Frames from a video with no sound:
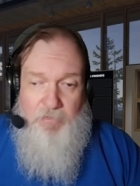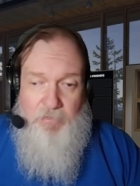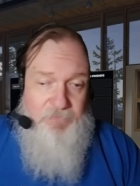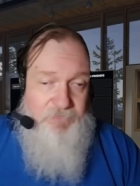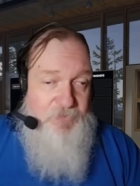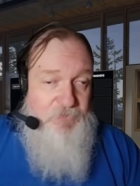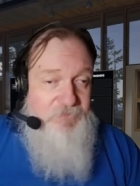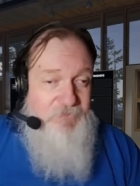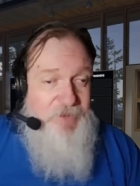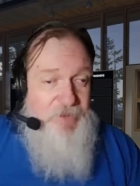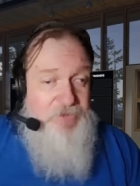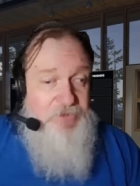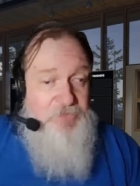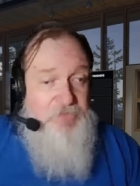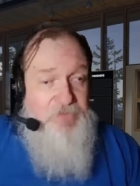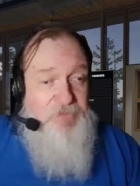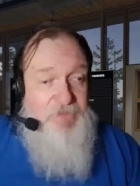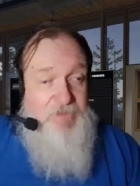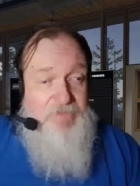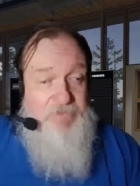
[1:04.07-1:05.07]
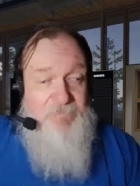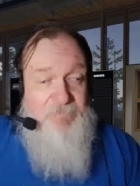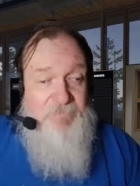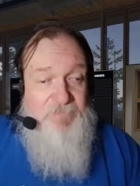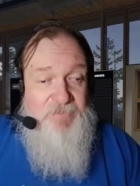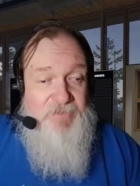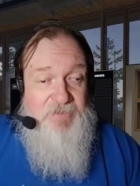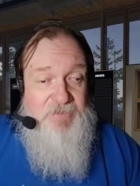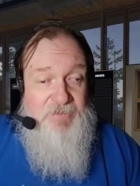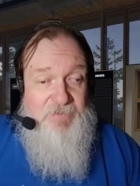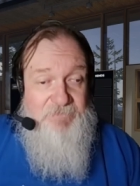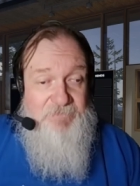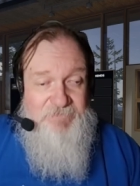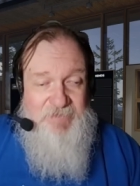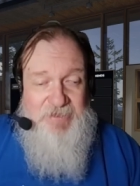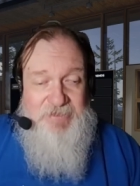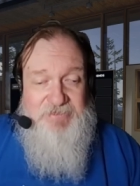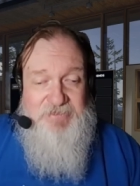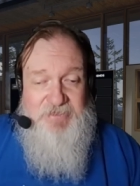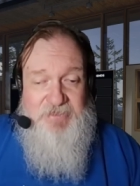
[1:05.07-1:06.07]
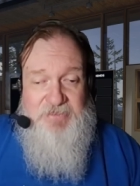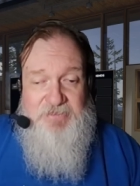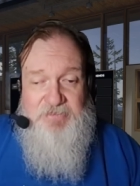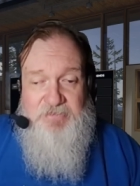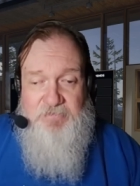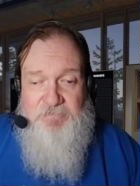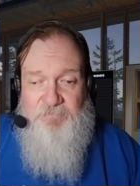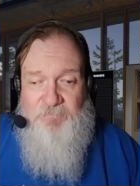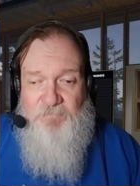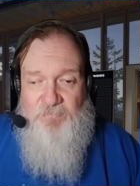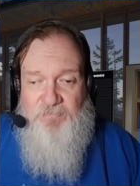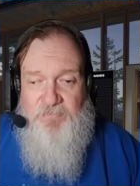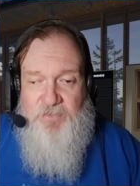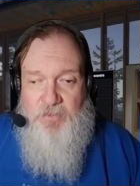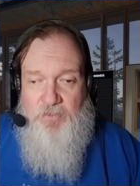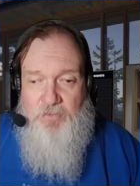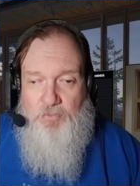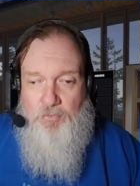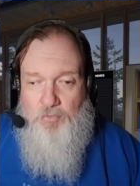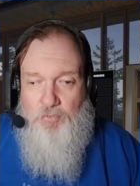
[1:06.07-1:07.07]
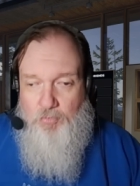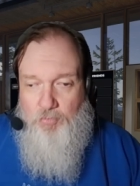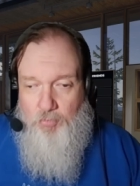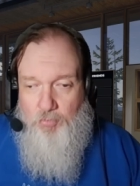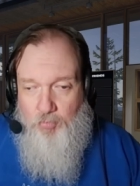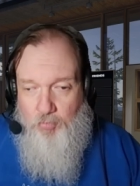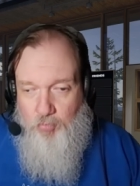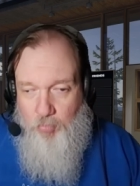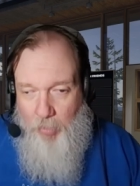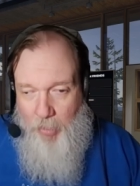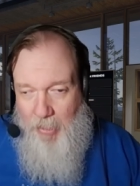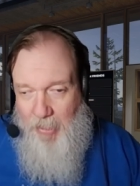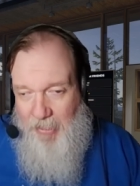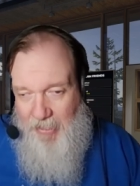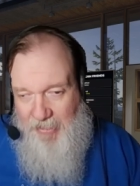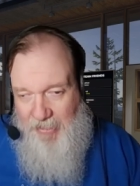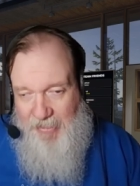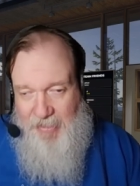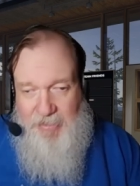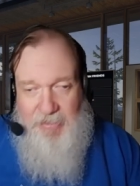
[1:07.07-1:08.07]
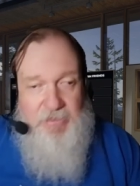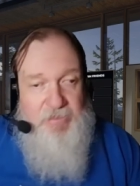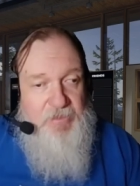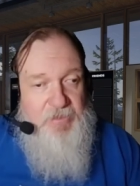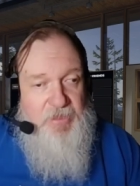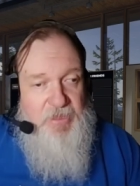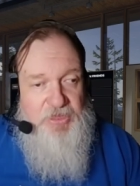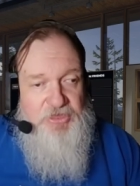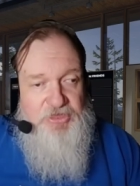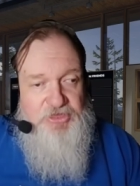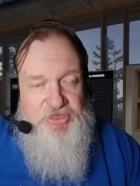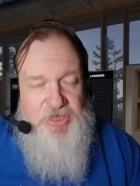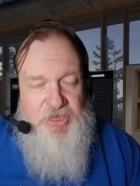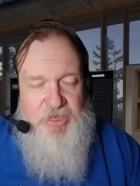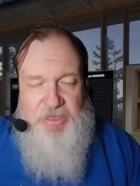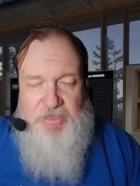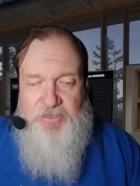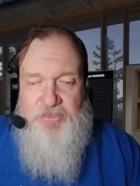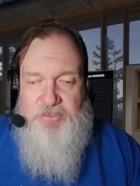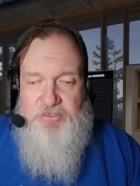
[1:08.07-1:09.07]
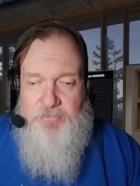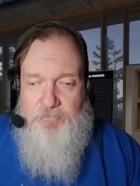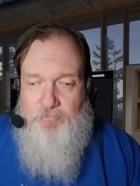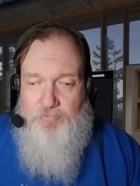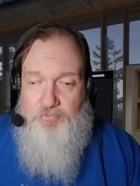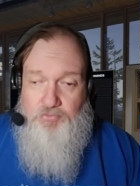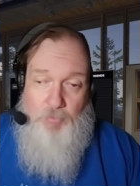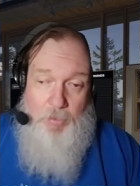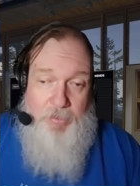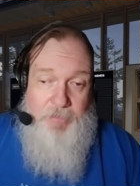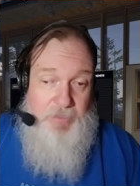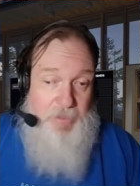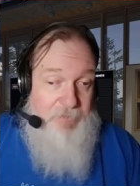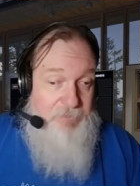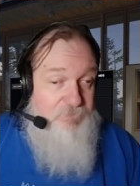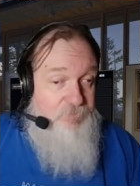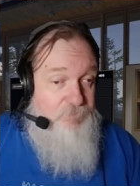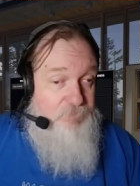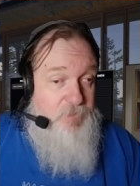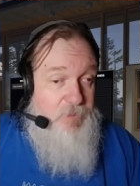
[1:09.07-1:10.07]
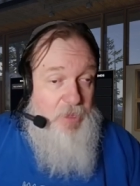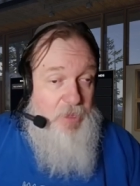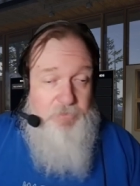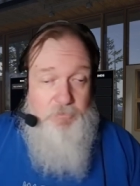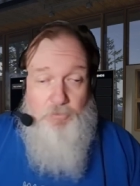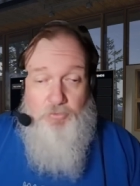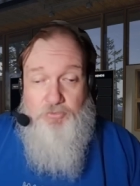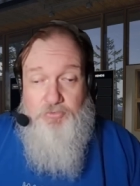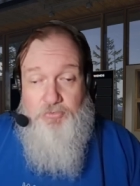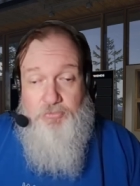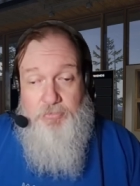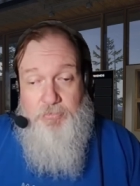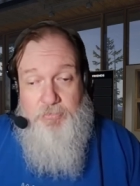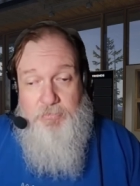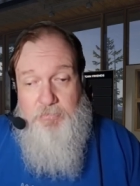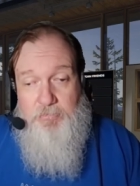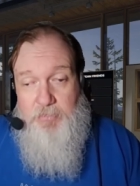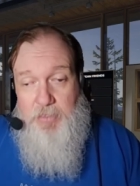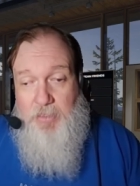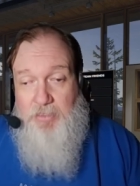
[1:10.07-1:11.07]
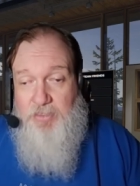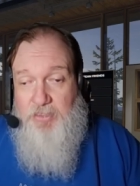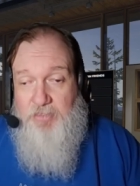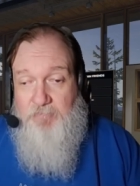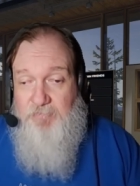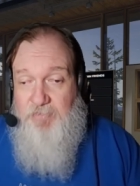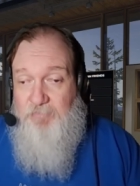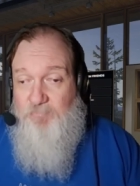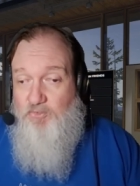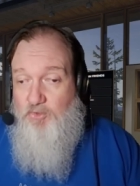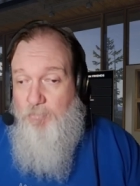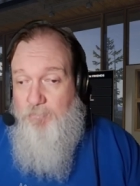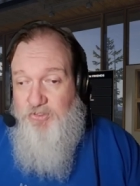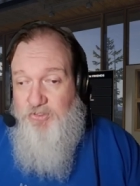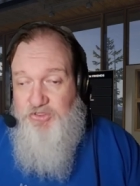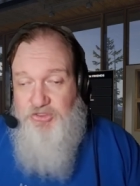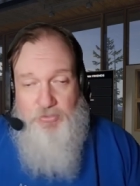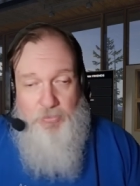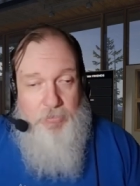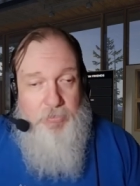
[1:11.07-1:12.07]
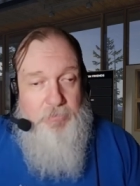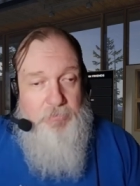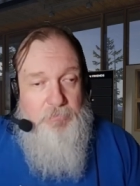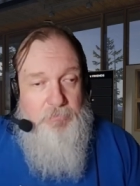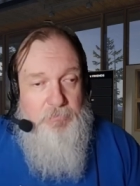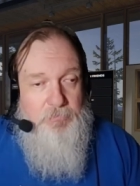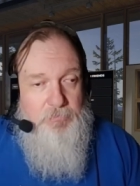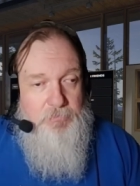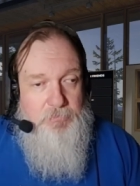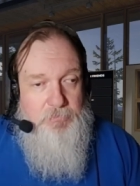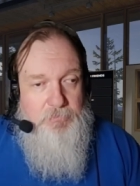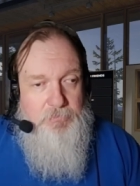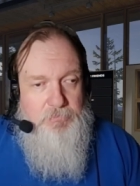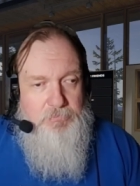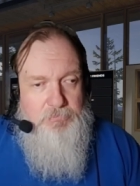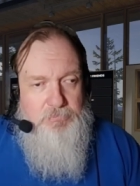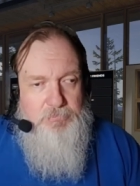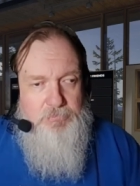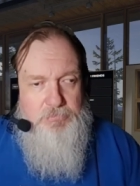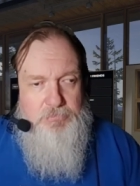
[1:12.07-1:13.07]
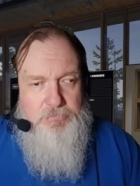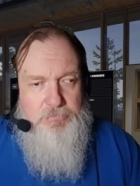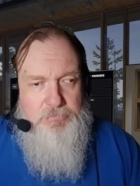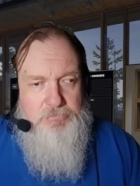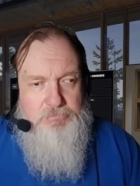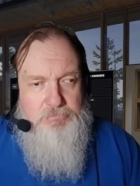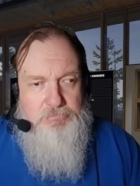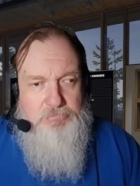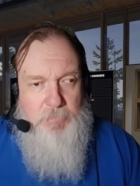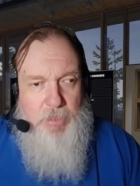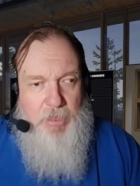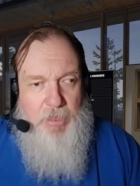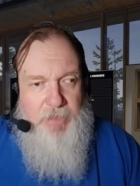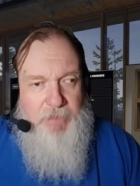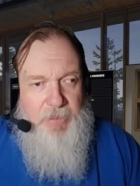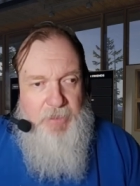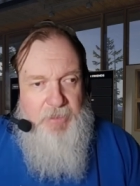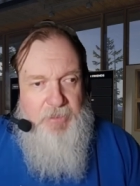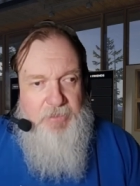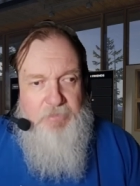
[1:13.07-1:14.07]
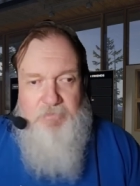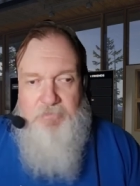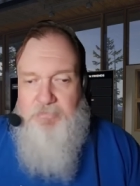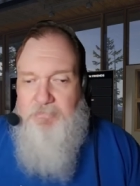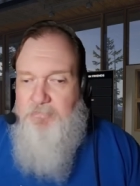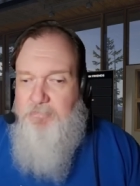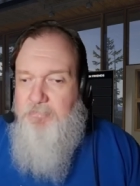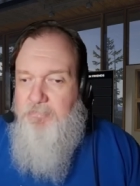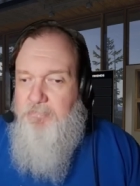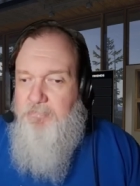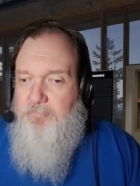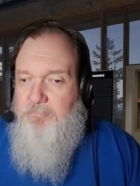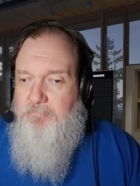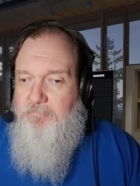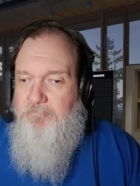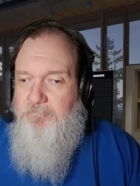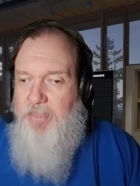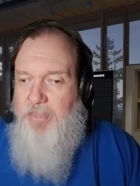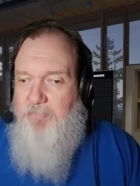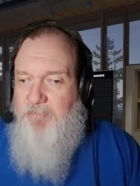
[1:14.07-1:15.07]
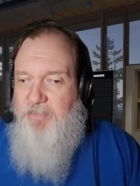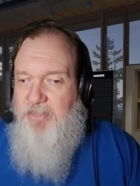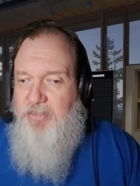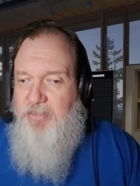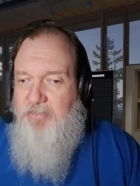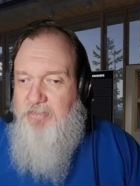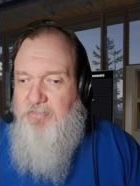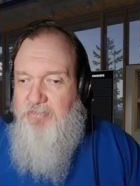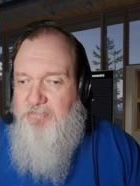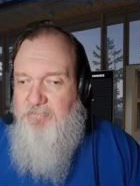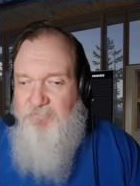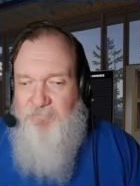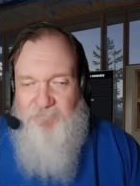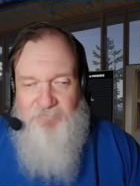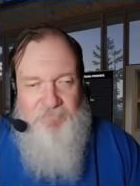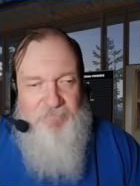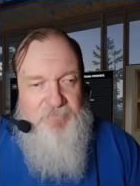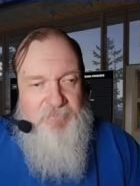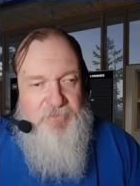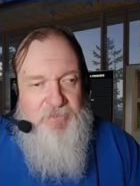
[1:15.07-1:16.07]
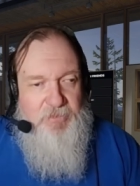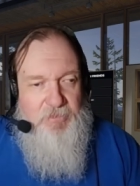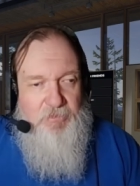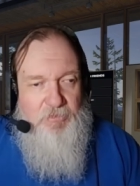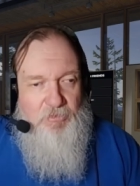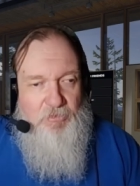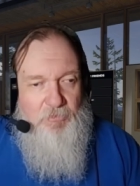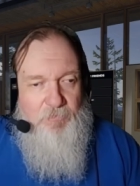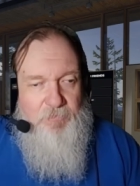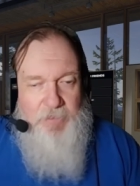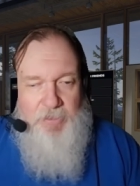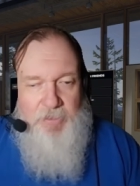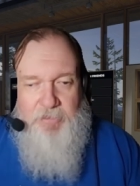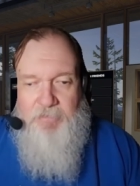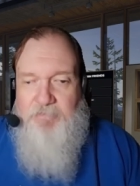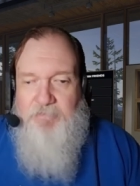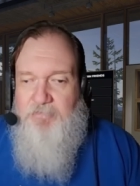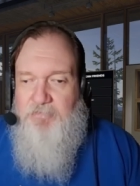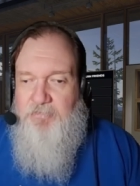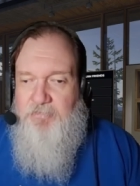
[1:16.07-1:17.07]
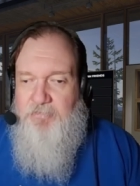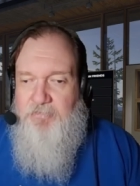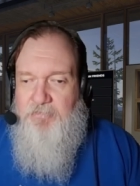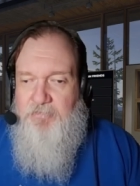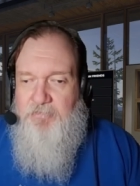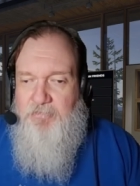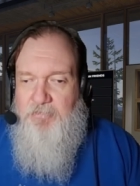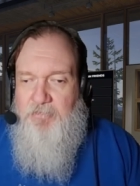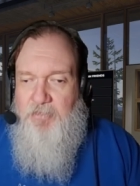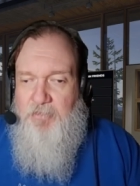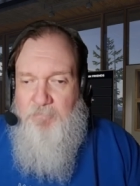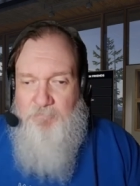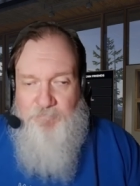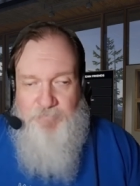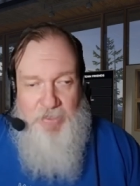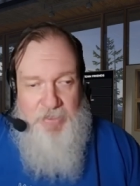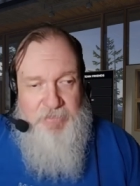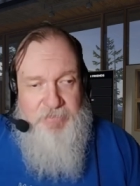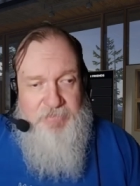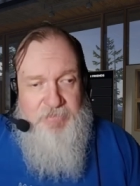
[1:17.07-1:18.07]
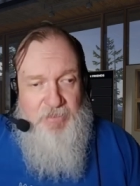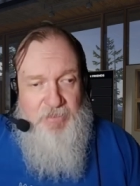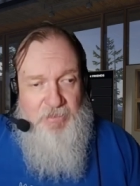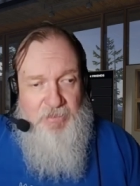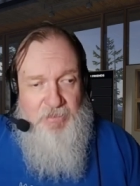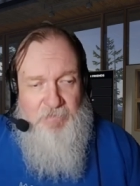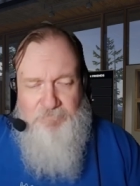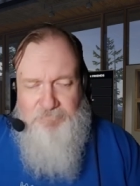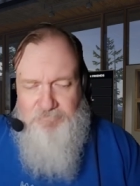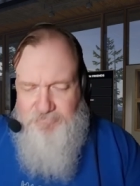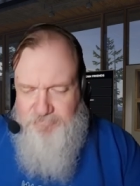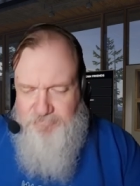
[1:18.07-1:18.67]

a few factors that affected why it changed. One, I've gotten older and gotten a little bit more mature, I think, maybe, hopefully. But um,